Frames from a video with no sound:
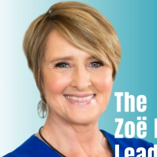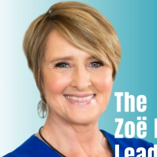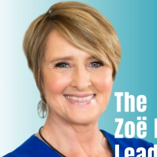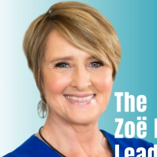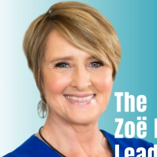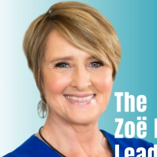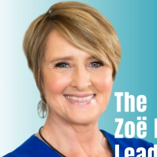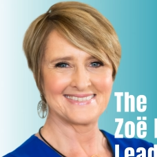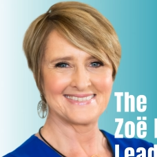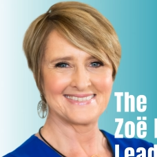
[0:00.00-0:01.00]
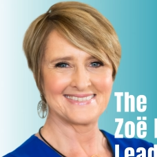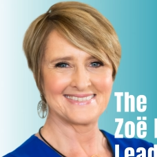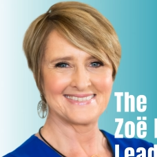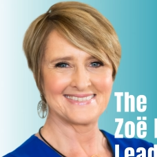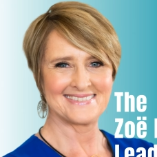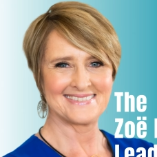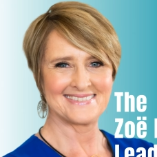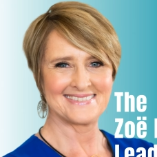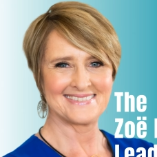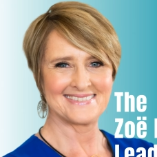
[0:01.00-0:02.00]

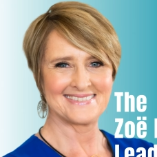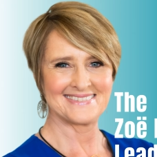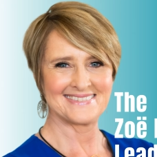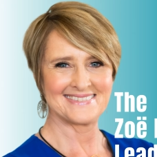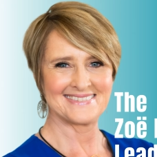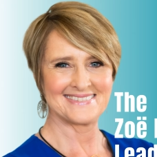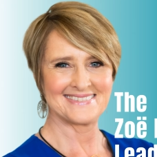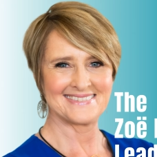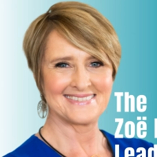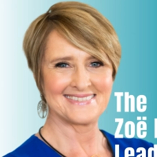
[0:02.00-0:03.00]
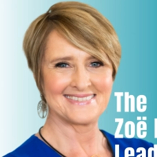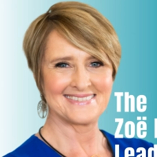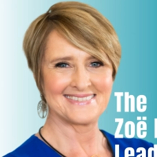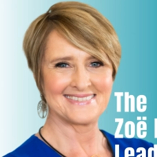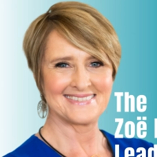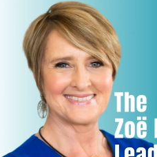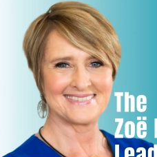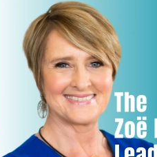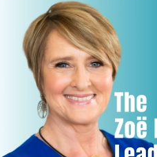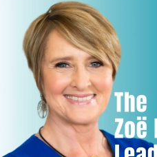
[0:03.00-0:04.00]

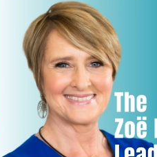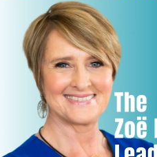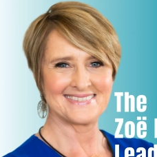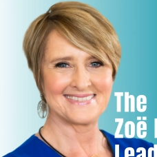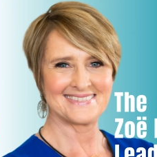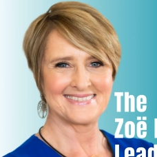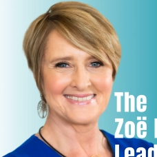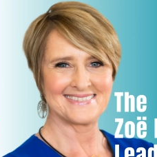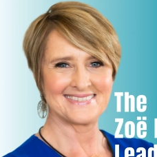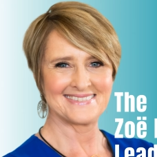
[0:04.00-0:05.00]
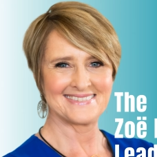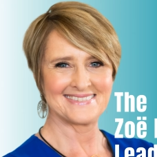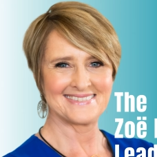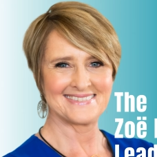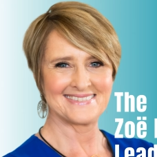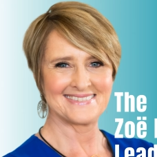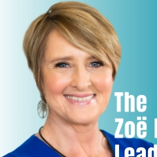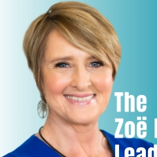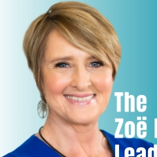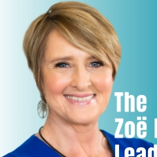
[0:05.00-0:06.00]

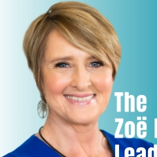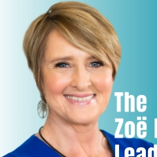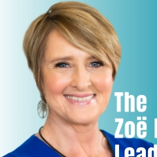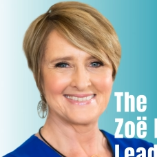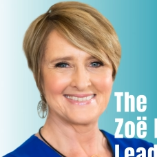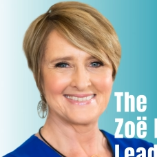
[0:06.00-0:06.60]
This is a still picture; no speech is visible.